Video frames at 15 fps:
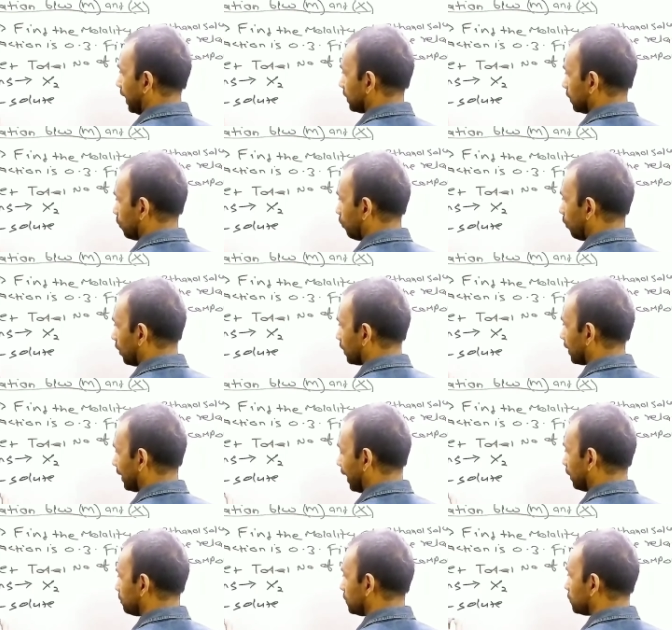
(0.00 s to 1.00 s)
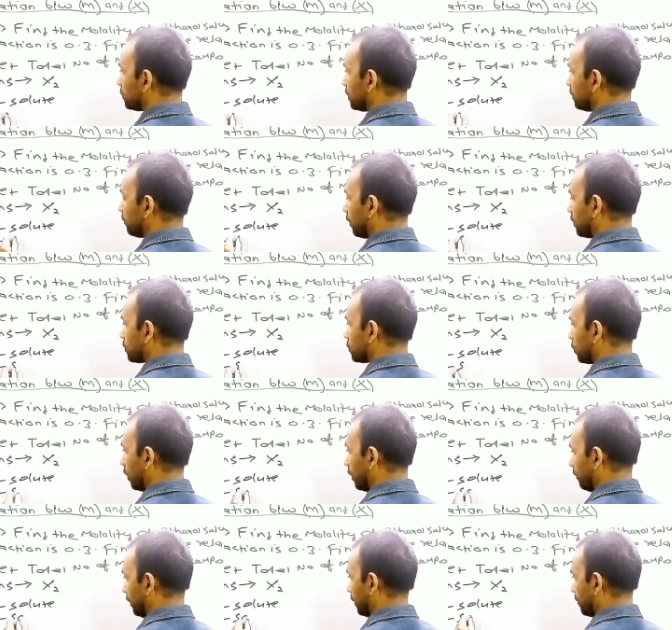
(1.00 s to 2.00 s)
And 1 I'm using for
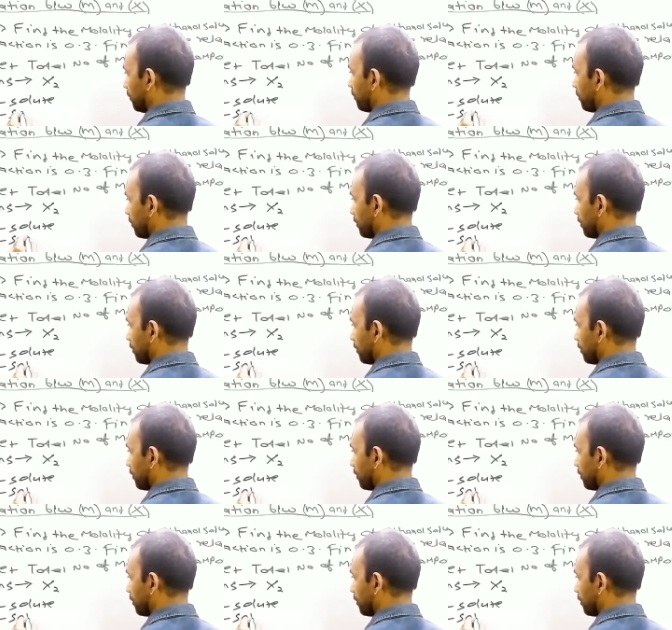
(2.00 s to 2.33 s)
solvent.